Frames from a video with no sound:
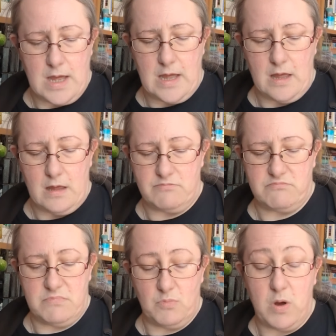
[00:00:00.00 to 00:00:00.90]
uh,
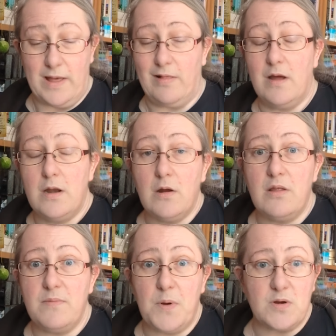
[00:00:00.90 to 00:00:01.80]
well, none
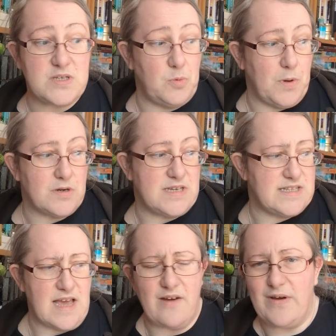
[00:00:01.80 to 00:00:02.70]
of the box of boxes
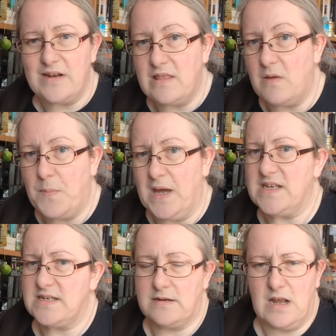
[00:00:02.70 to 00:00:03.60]
that I've had in the
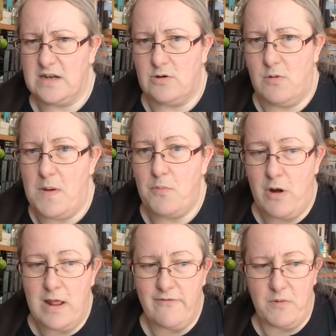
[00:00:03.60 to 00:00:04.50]
past, I, I don't remember
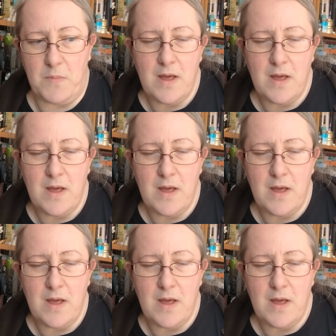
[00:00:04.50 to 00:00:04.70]
any of them